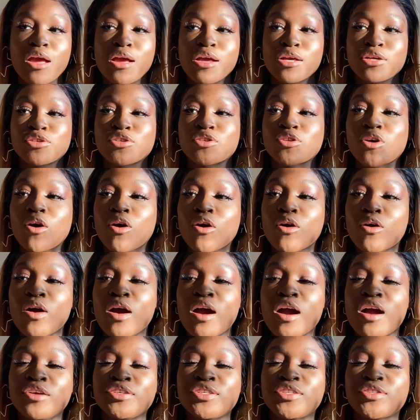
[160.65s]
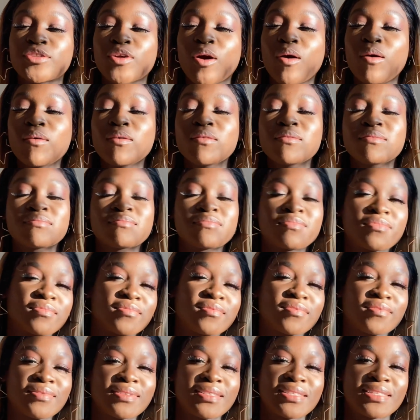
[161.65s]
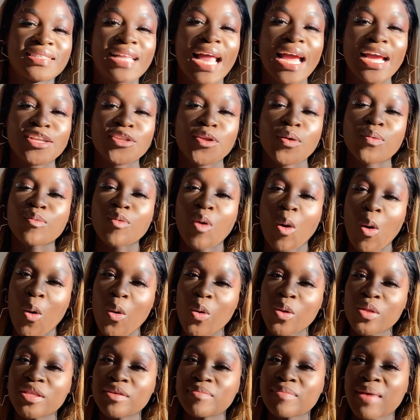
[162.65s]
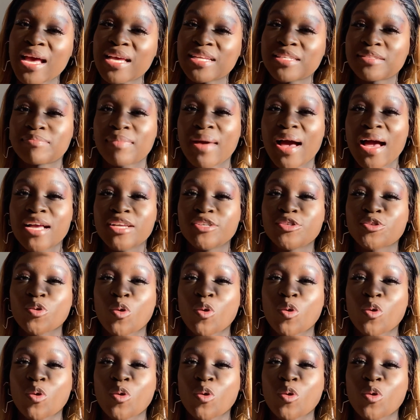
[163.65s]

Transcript: So don't call them as much,